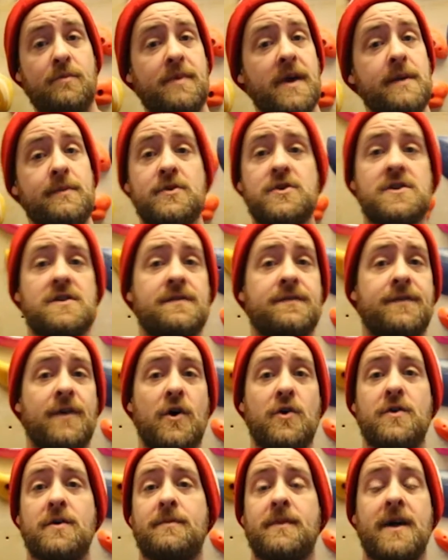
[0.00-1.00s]
people just
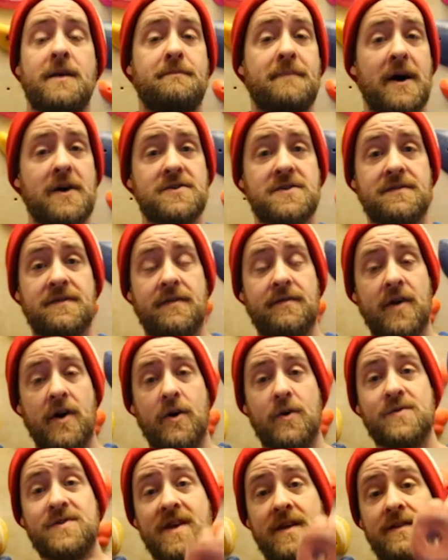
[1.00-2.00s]
throw them, they bounce off other
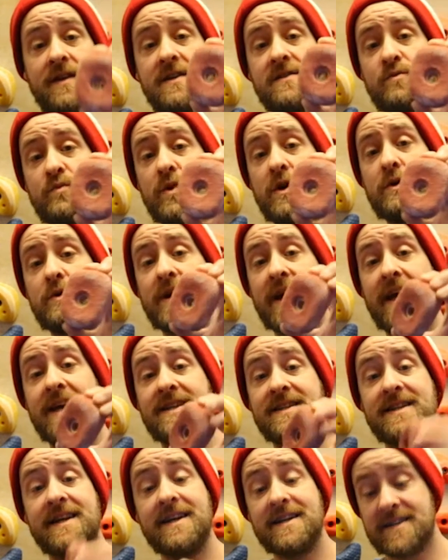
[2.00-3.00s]
holds, and these will
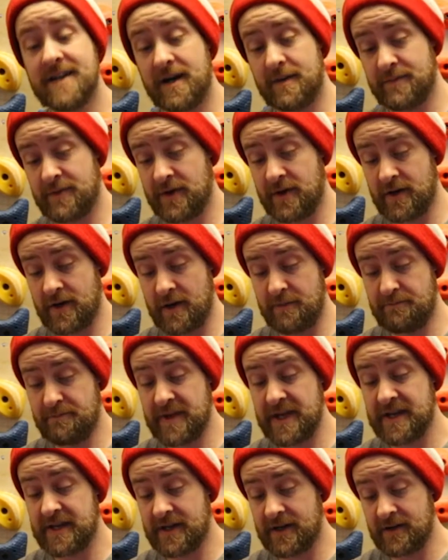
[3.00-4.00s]
get dinked up a
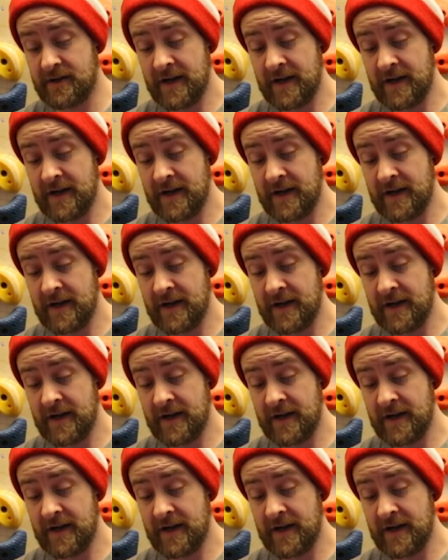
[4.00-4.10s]
bit.